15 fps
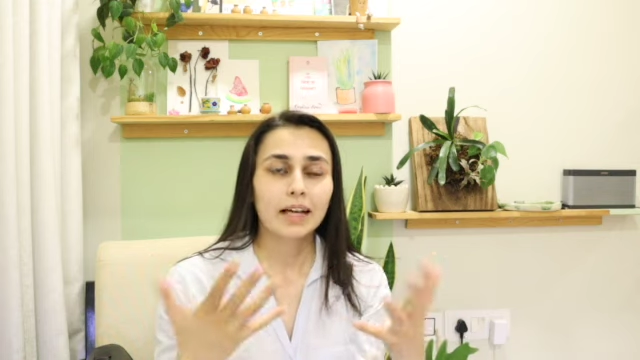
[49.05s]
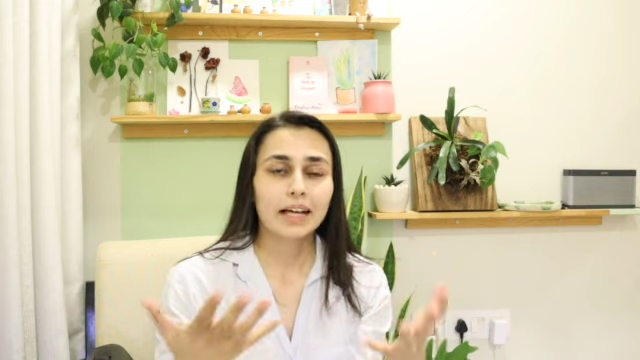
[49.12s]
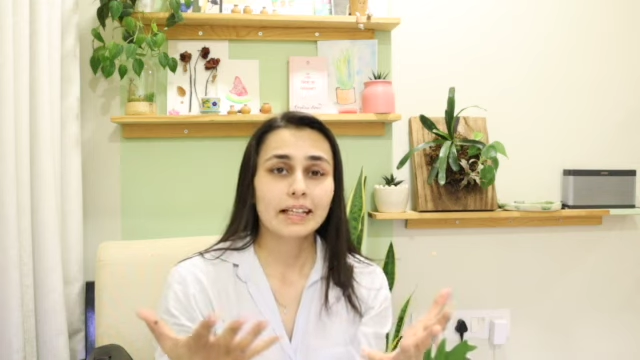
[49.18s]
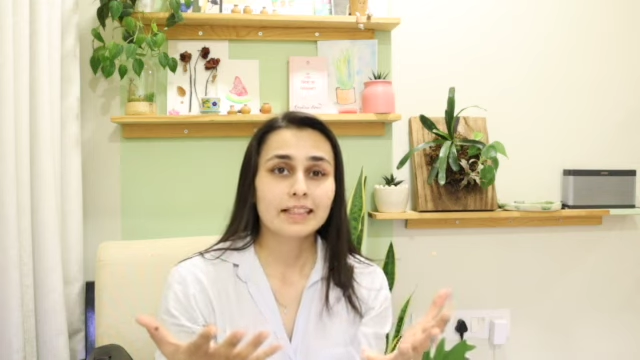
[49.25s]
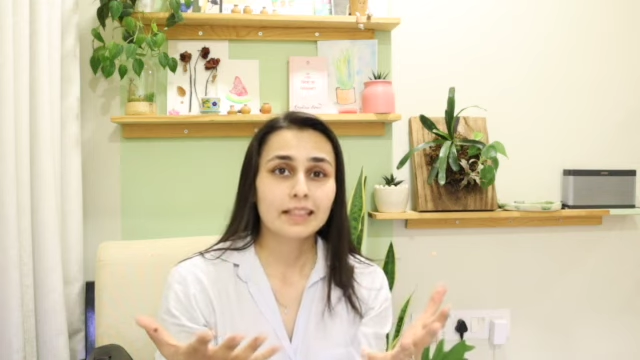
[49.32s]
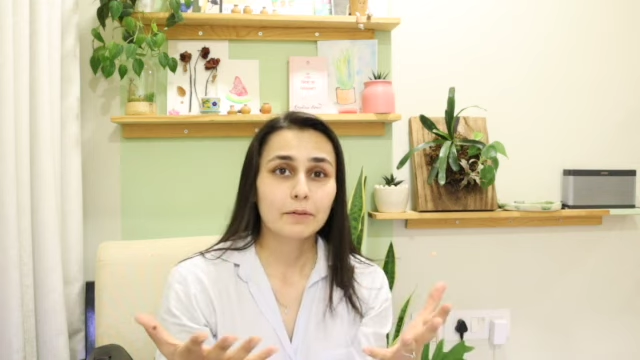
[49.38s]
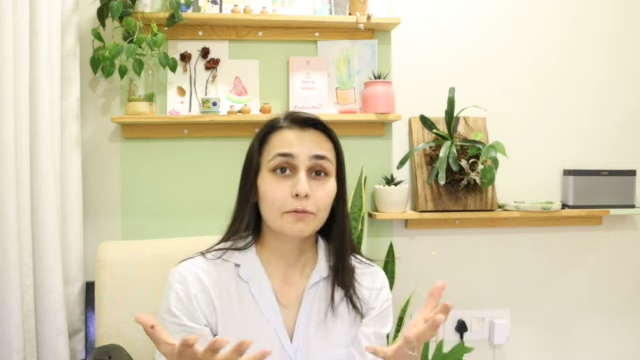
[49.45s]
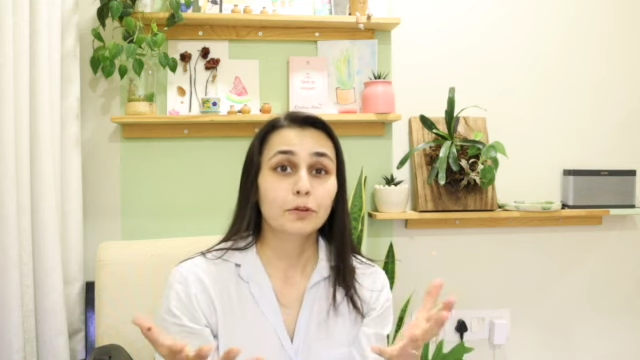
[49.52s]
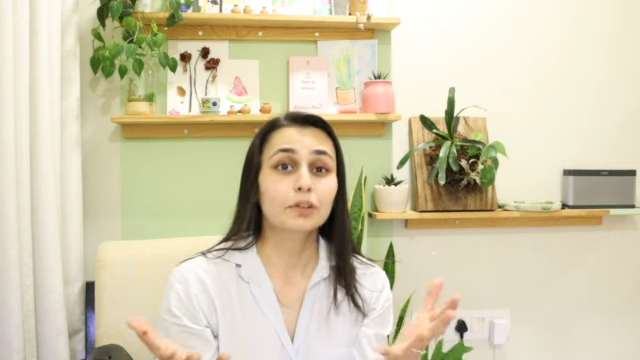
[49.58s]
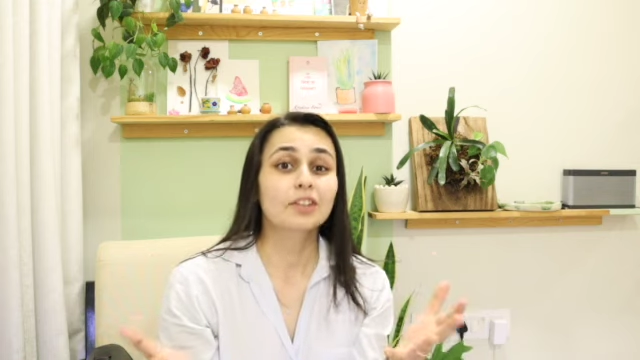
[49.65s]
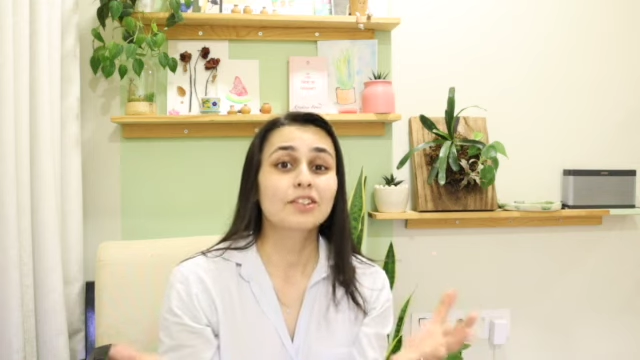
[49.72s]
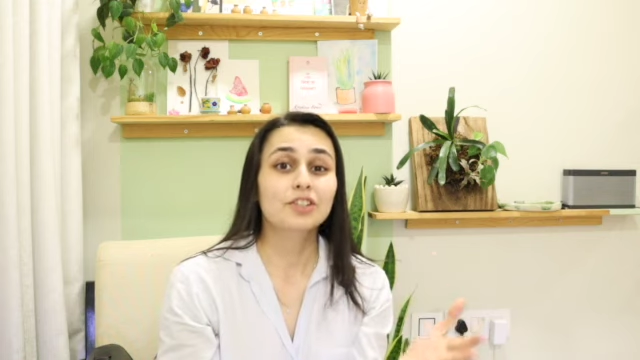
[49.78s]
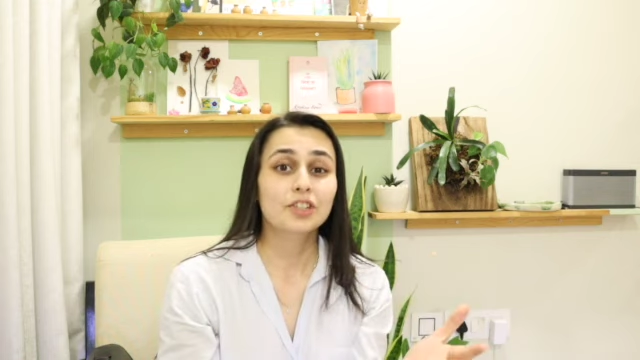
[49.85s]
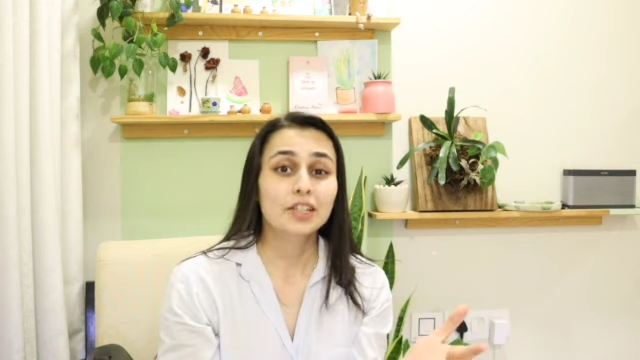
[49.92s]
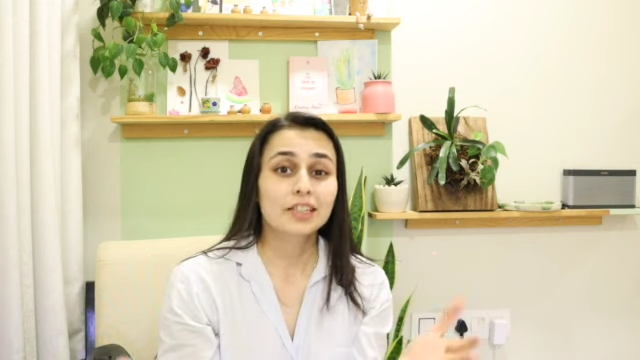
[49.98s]
except for the
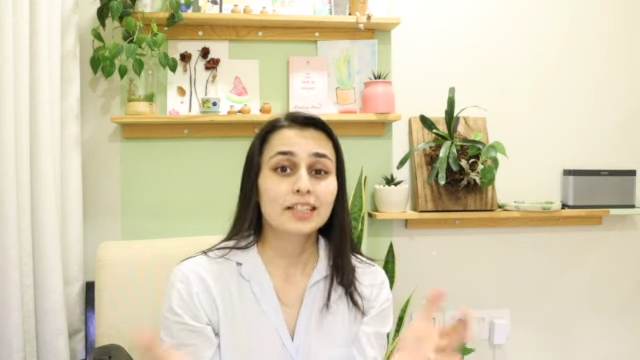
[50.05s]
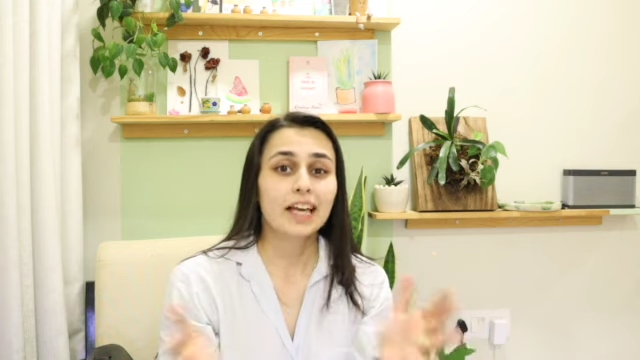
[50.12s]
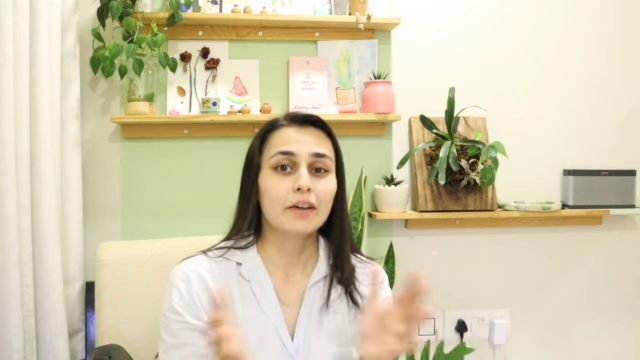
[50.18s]
cheese,